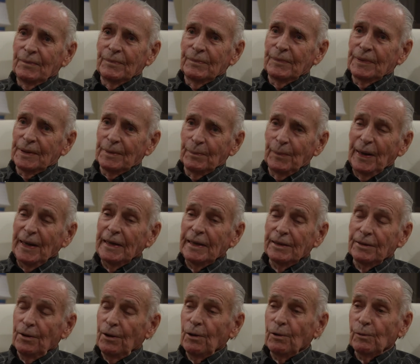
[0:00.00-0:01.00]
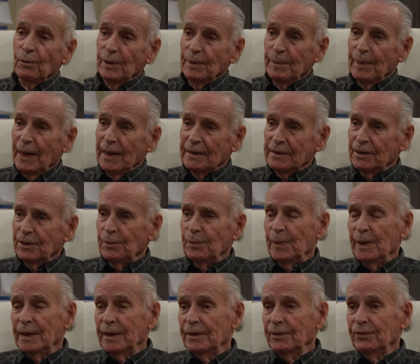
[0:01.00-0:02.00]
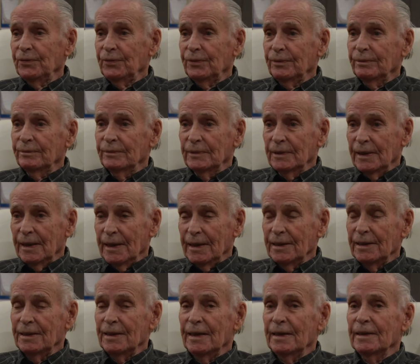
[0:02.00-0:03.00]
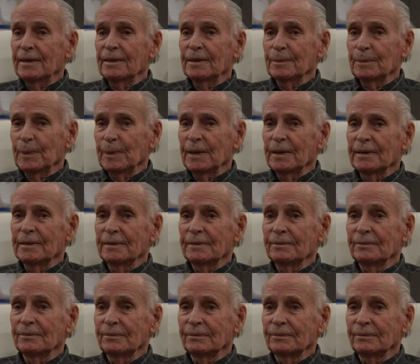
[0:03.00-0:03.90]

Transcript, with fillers: but made it all the way back to the base, landed that airplane,